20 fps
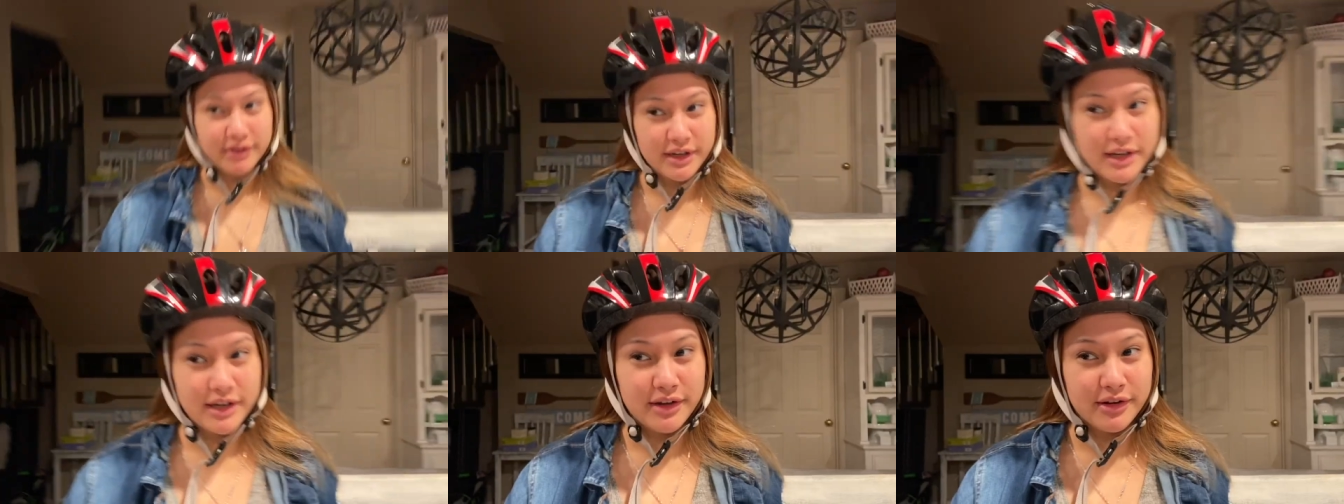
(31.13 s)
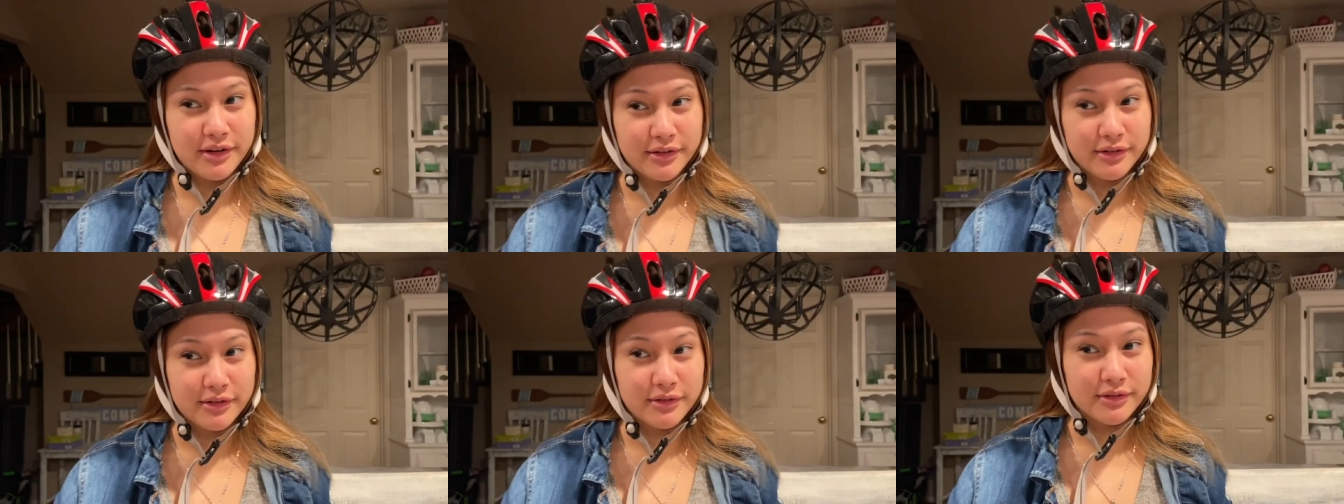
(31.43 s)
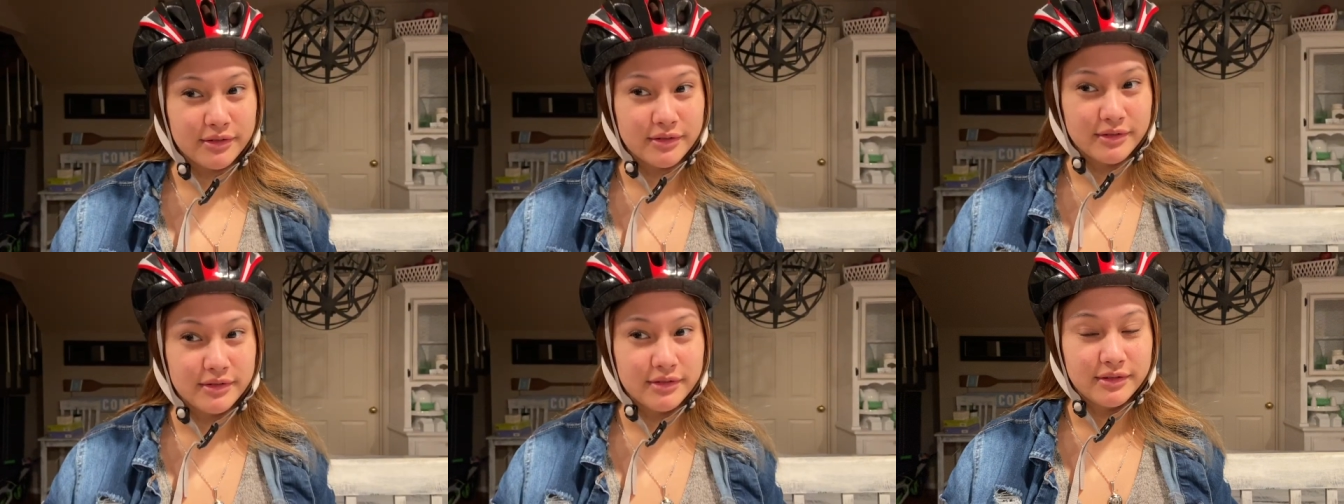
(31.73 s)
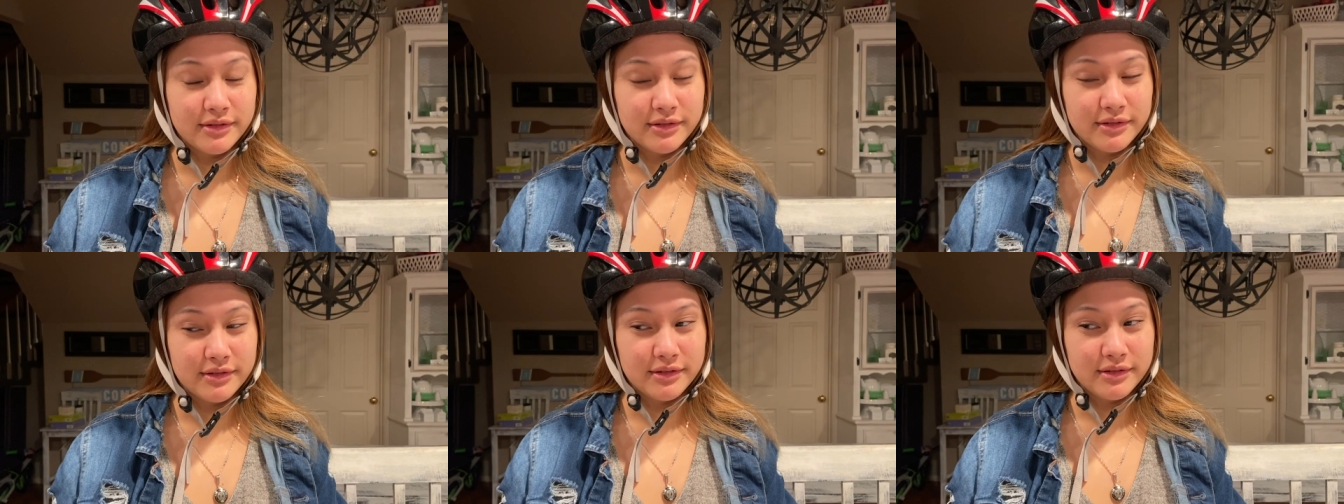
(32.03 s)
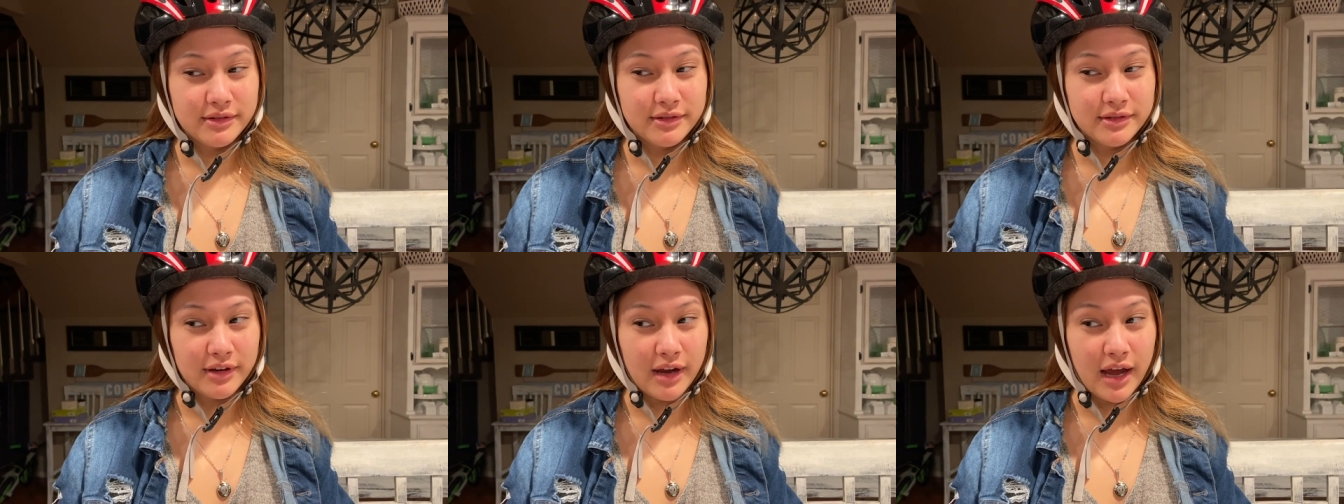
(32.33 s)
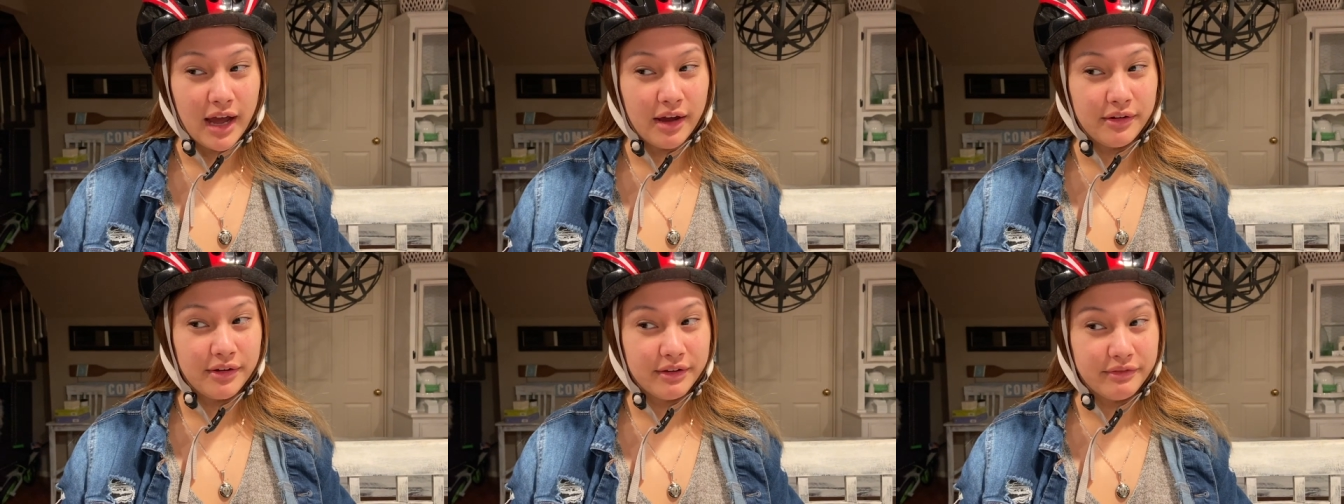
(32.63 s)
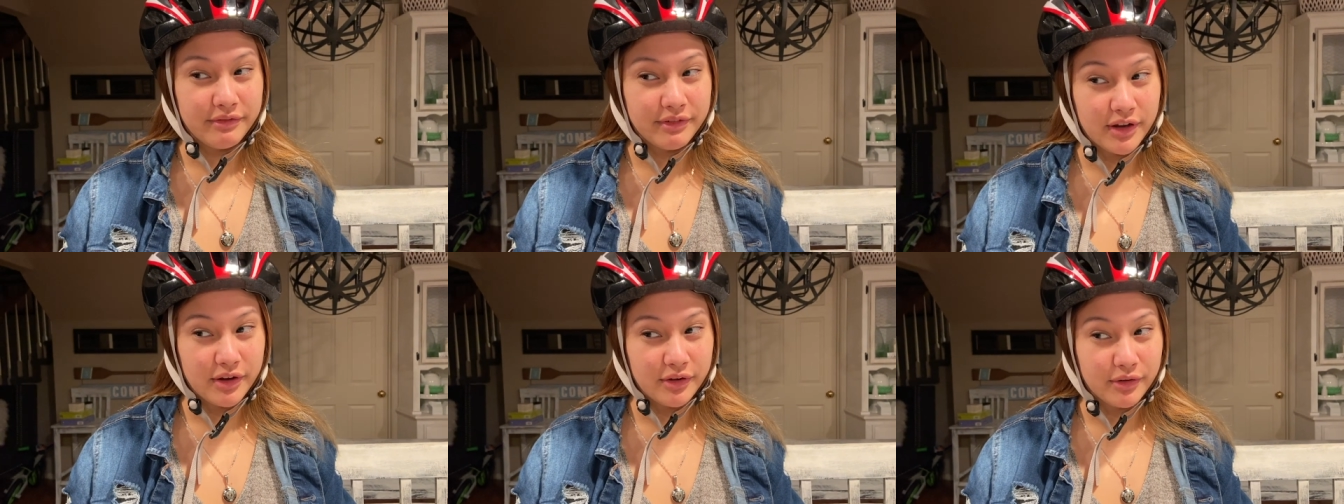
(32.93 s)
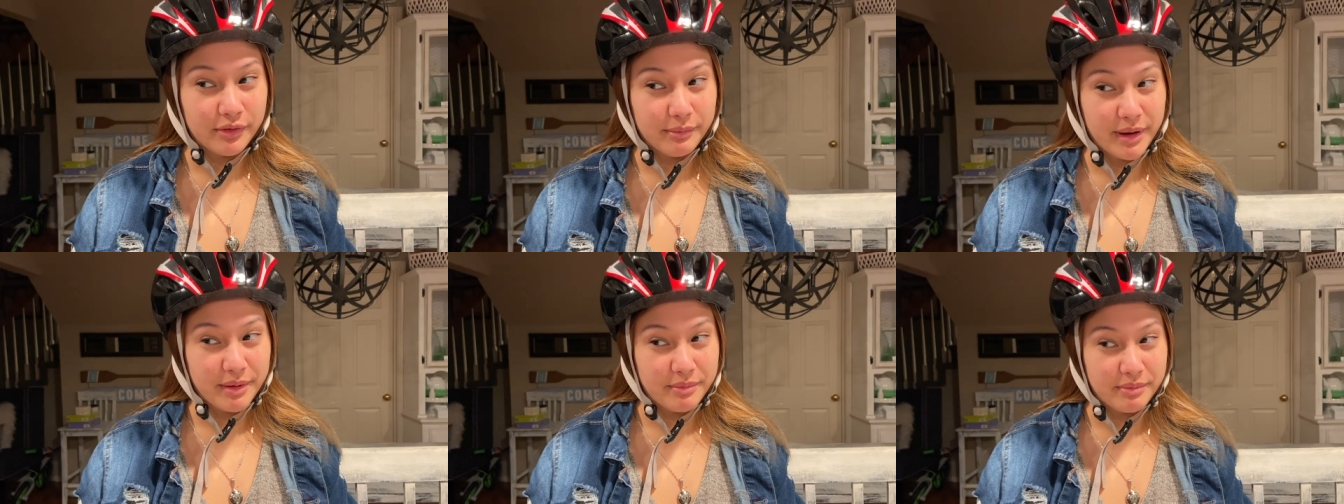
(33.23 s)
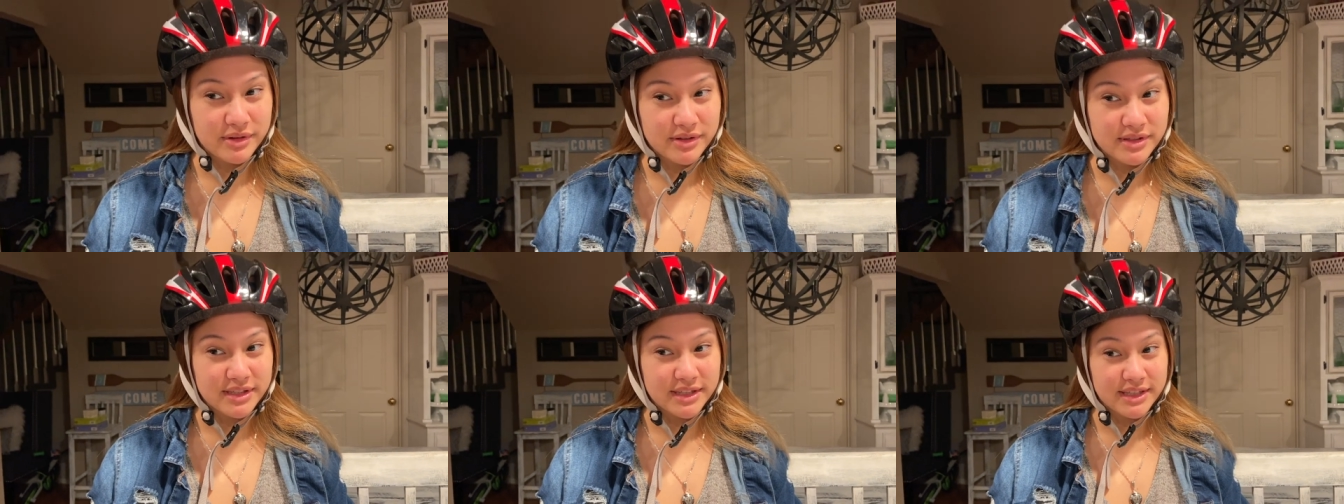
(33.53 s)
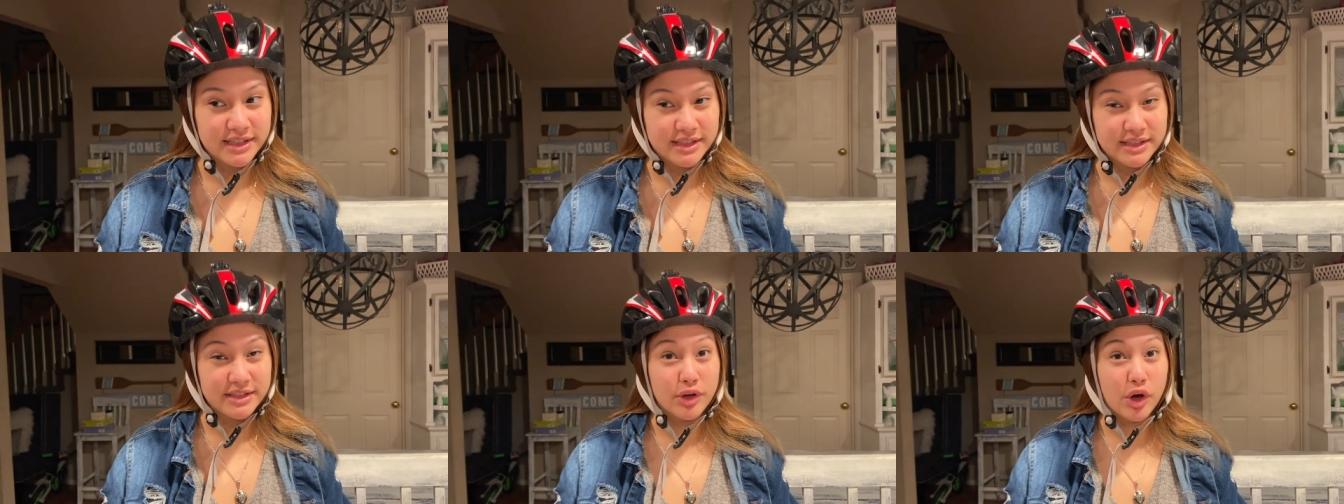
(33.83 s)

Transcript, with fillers: know I don't even know who my person is.